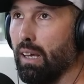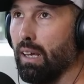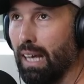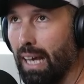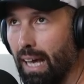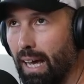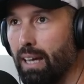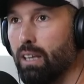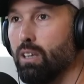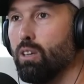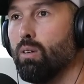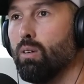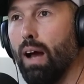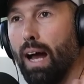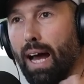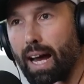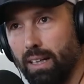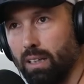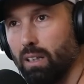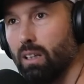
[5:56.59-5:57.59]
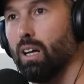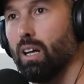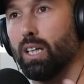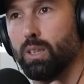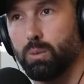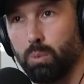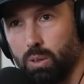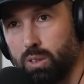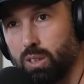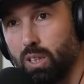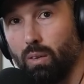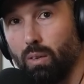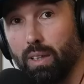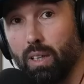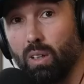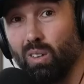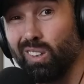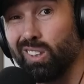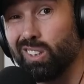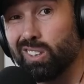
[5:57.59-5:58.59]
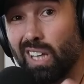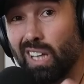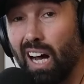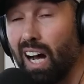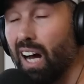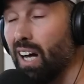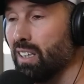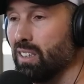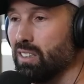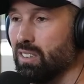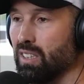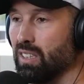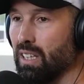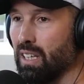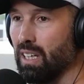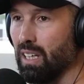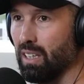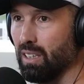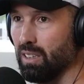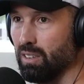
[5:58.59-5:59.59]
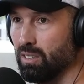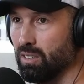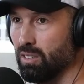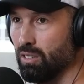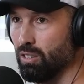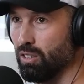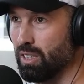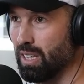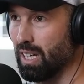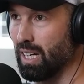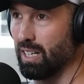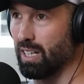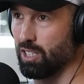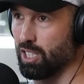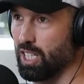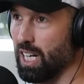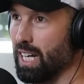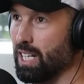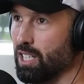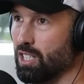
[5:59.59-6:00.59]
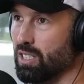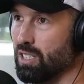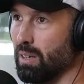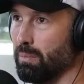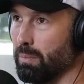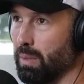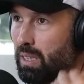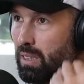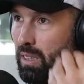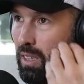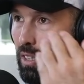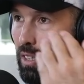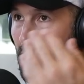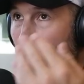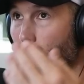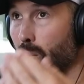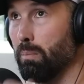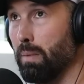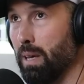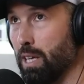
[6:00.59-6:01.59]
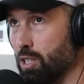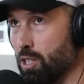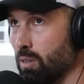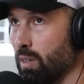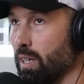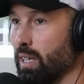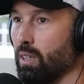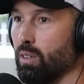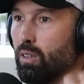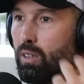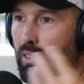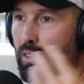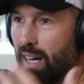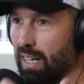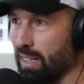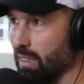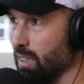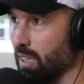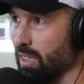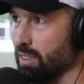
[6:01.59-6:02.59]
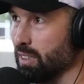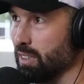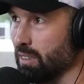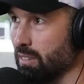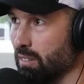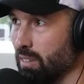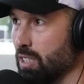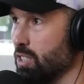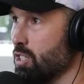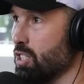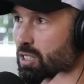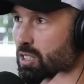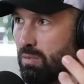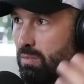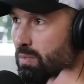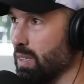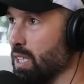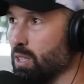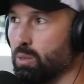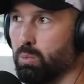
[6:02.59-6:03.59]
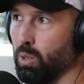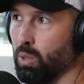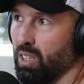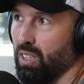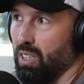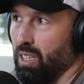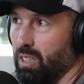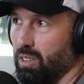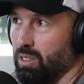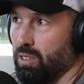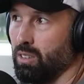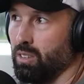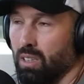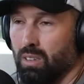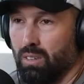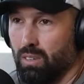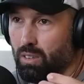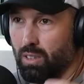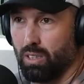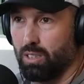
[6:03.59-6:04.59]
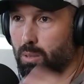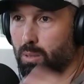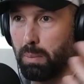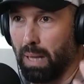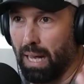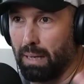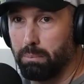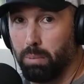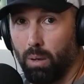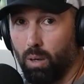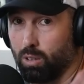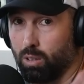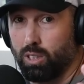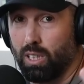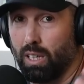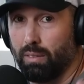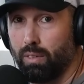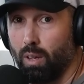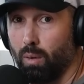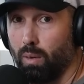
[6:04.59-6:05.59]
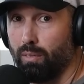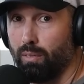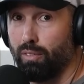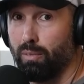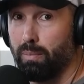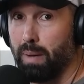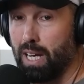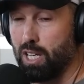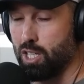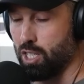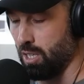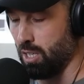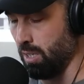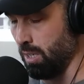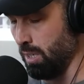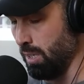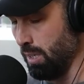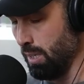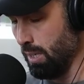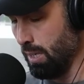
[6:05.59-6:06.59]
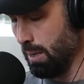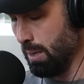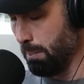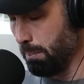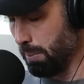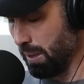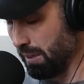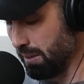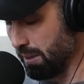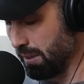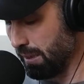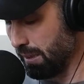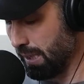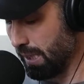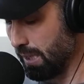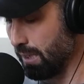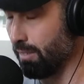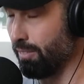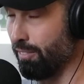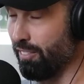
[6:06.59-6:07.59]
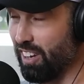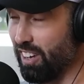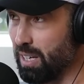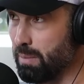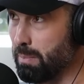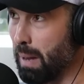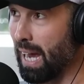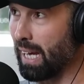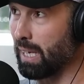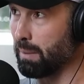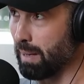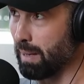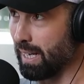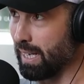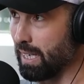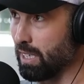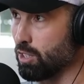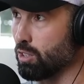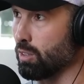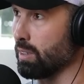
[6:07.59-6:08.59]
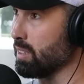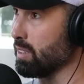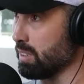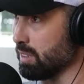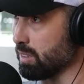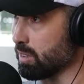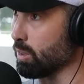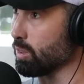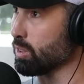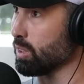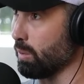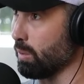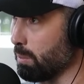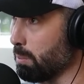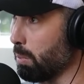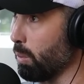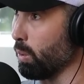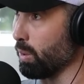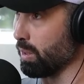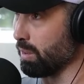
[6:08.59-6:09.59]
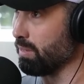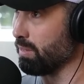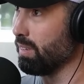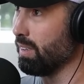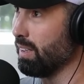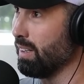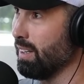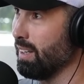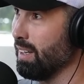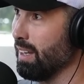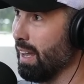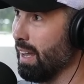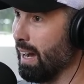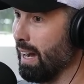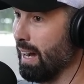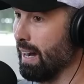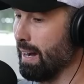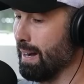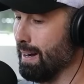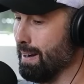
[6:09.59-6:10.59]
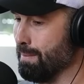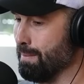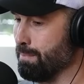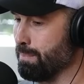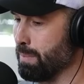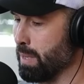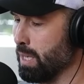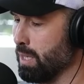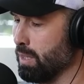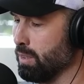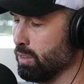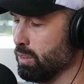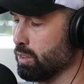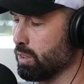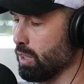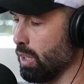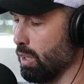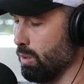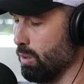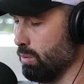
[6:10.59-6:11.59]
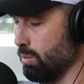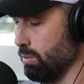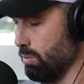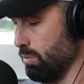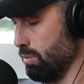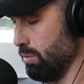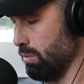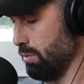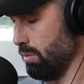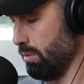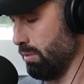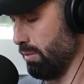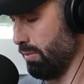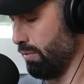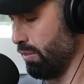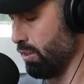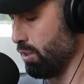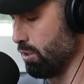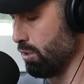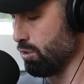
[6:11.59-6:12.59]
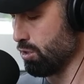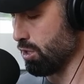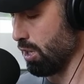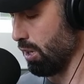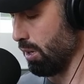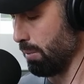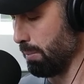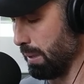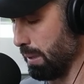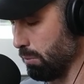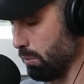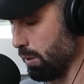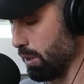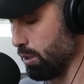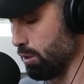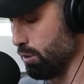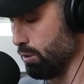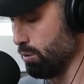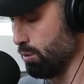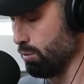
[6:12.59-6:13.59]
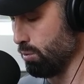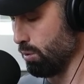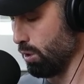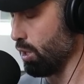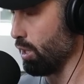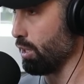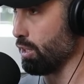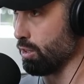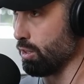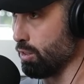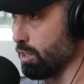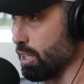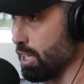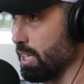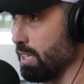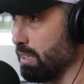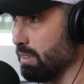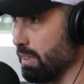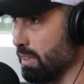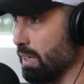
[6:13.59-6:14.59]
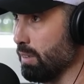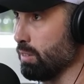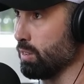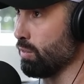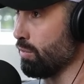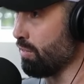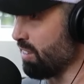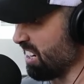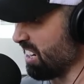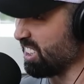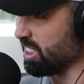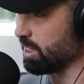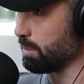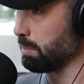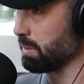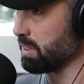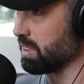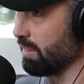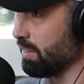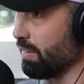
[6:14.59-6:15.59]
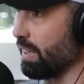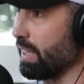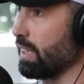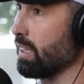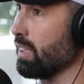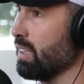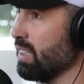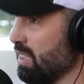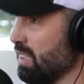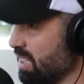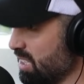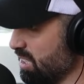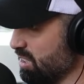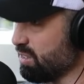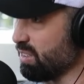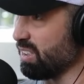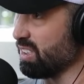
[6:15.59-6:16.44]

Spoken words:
can you analyze what's going on? Because the hardest thing is you can't change something that you're not measuring or you're analyzing. It just is what it is. It's a black box. You have no information. But I think getting feedback about injuries is also important. So for you, Joe, I mean, when you hurt your knee, it was very specific. It's